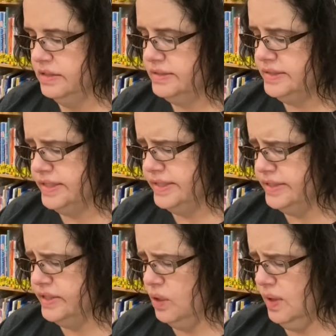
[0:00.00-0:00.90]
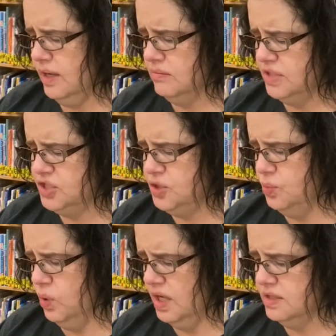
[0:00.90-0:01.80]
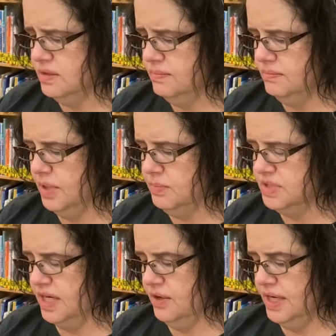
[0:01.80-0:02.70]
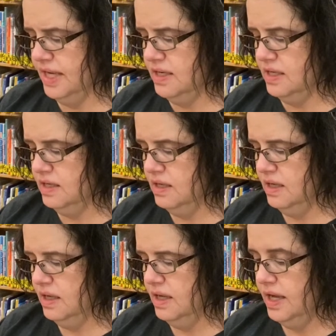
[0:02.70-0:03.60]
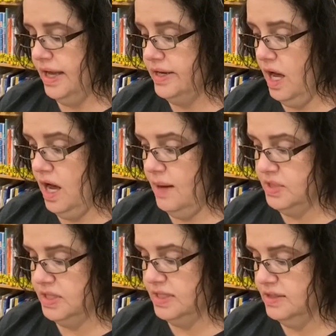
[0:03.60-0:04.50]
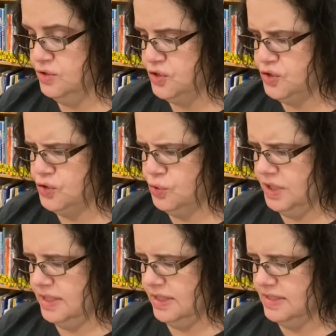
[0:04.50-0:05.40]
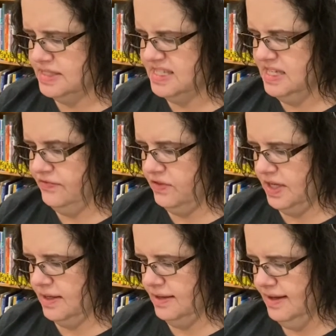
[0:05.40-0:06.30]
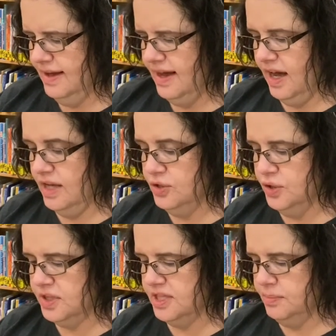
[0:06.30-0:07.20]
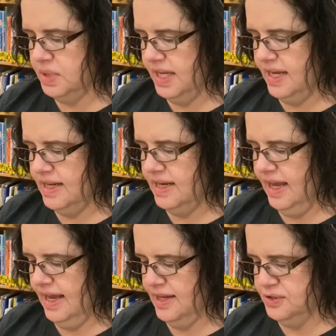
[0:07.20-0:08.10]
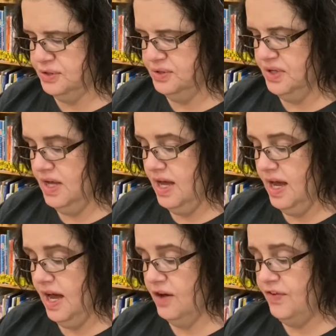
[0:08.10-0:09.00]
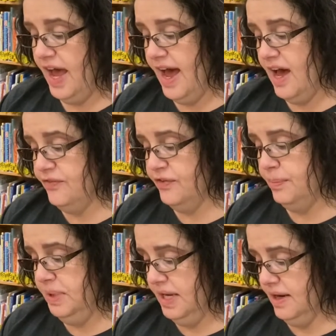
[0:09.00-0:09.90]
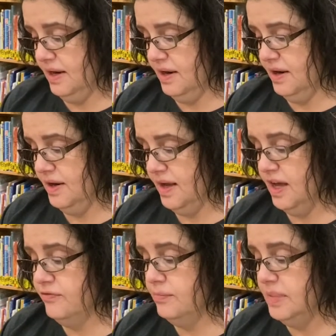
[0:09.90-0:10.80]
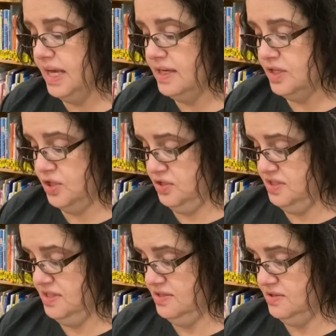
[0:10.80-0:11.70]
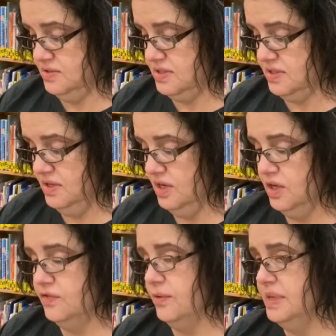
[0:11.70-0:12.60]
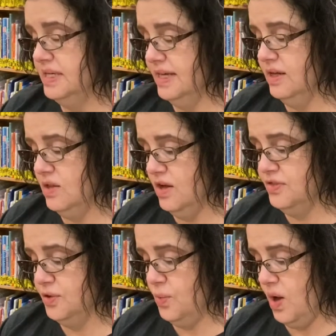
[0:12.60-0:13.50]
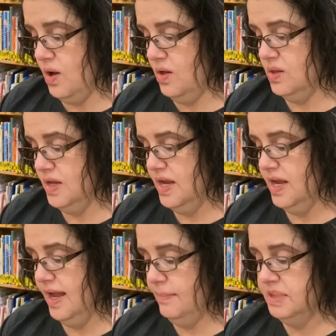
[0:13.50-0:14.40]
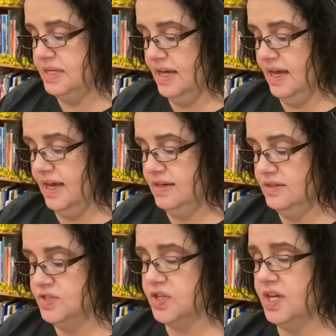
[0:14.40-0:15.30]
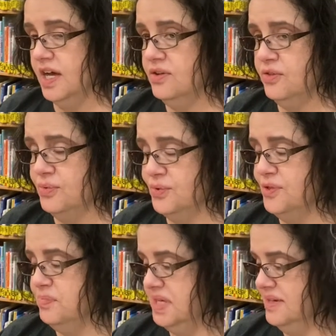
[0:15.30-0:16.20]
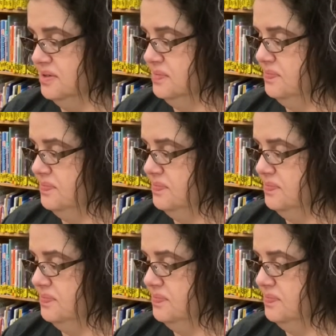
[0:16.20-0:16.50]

Didn't know how much you wanted, mumbled Arrietty. And Homily, snorting and sniffling, unhooked the blade and handle of half a pair of manicure scissors from a nail on their wall and began to cut through the peel.